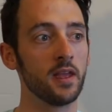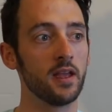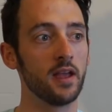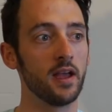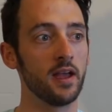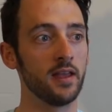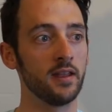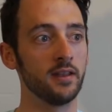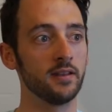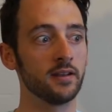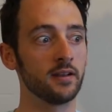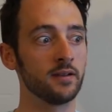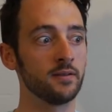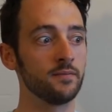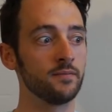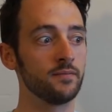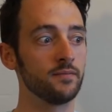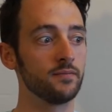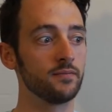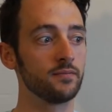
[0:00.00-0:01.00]

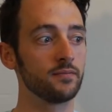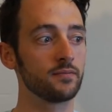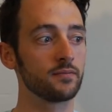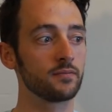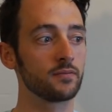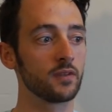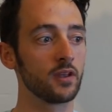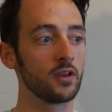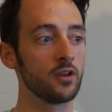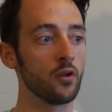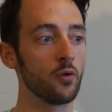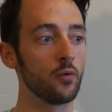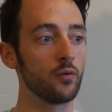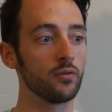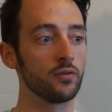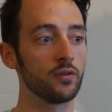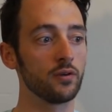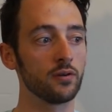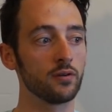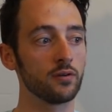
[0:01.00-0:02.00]
And you know,
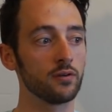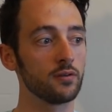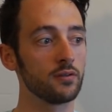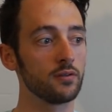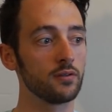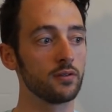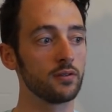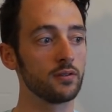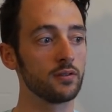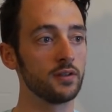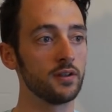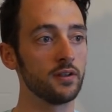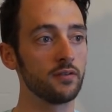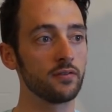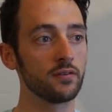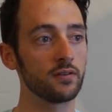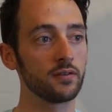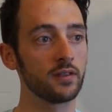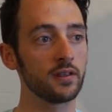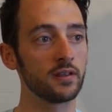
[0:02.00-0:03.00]
the
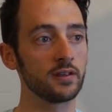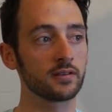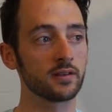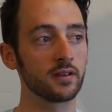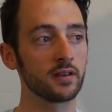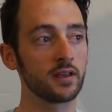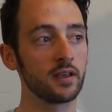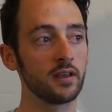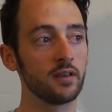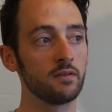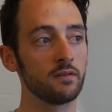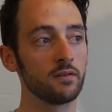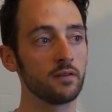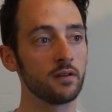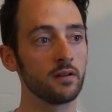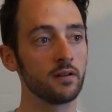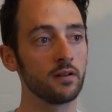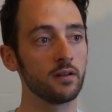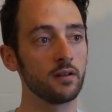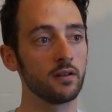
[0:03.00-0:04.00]
different things, like
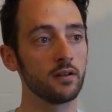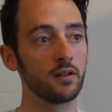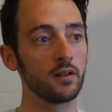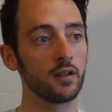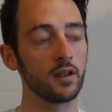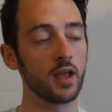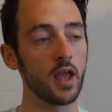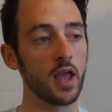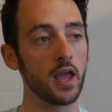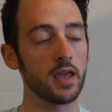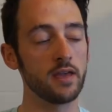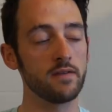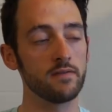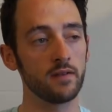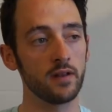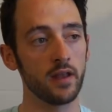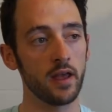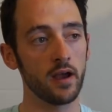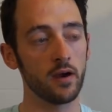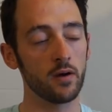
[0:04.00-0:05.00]
even
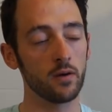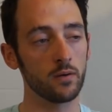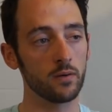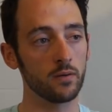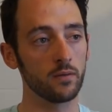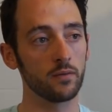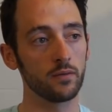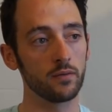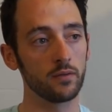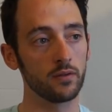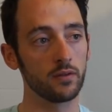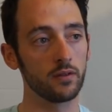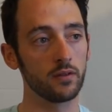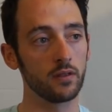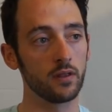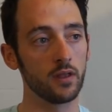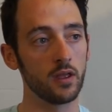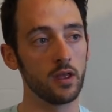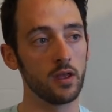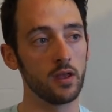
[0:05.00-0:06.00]
how
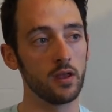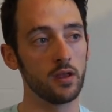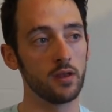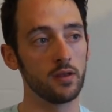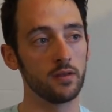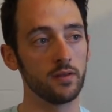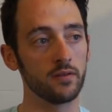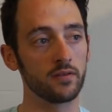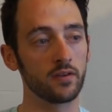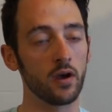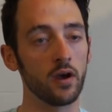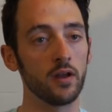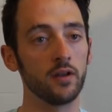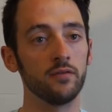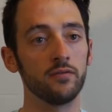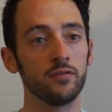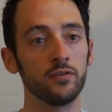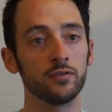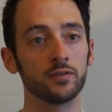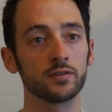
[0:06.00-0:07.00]
they've kind
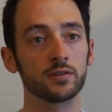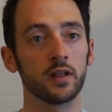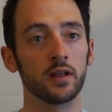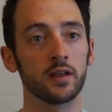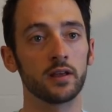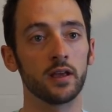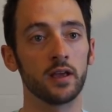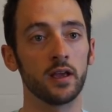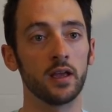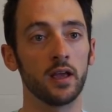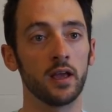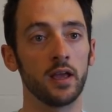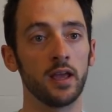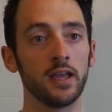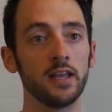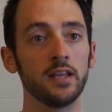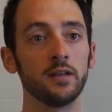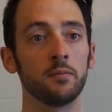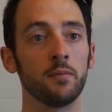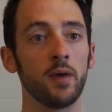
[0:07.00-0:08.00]
of used like a
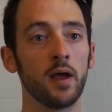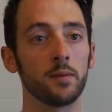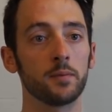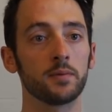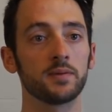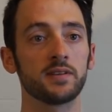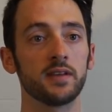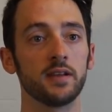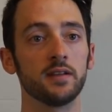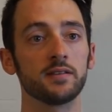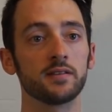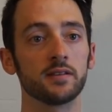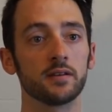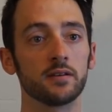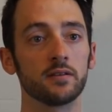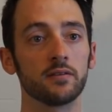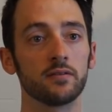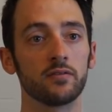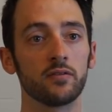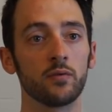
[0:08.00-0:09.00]
heat map
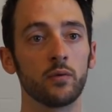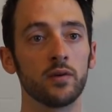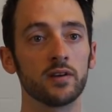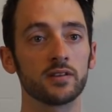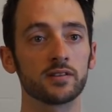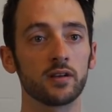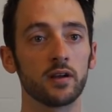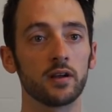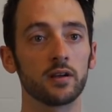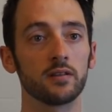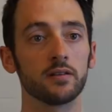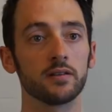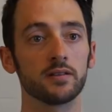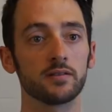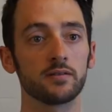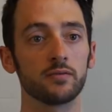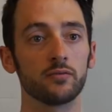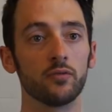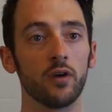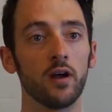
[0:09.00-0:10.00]
sensor from where
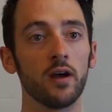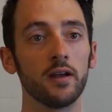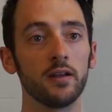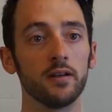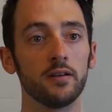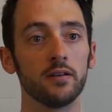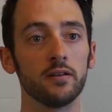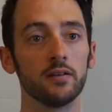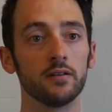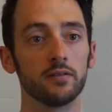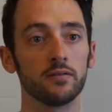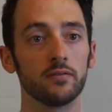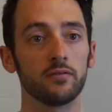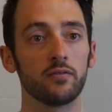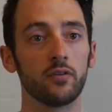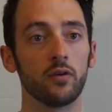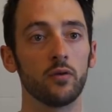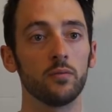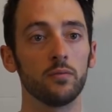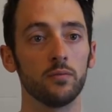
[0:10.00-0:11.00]
cyclists ride
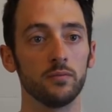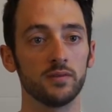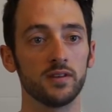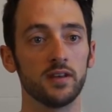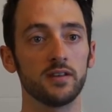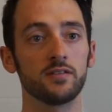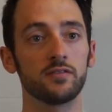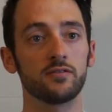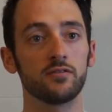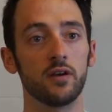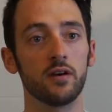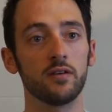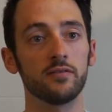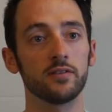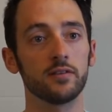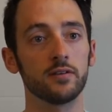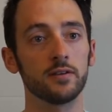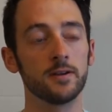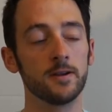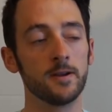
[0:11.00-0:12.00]
from, say, Strava.